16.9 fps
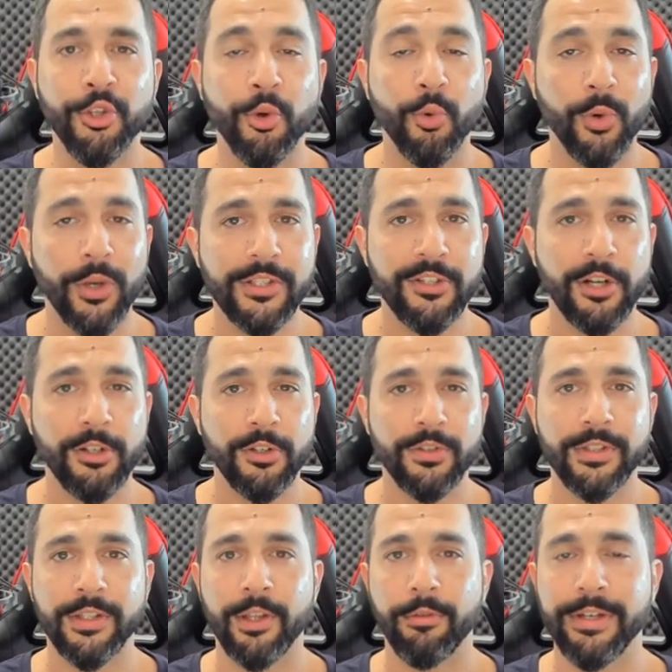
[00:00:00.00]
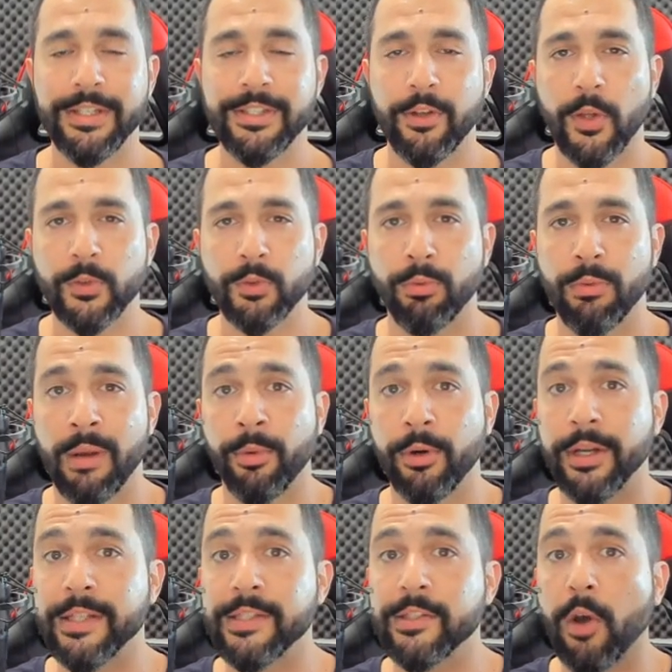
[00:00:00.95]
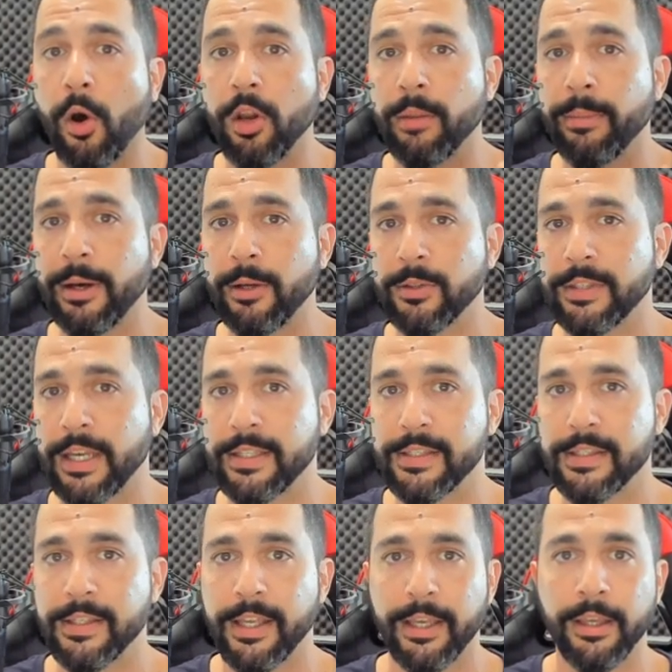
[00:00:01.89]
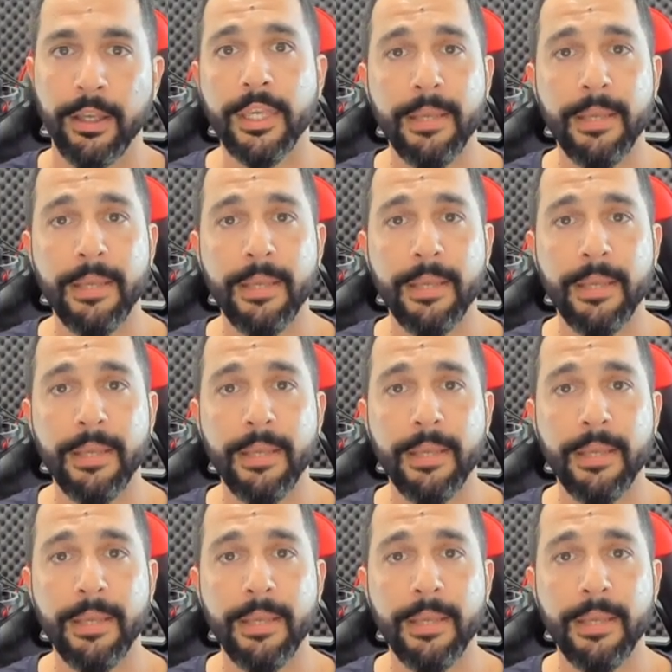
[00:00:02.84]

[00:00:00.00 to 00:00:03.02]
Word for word: You will start to see the results. Remember, it's all about testing.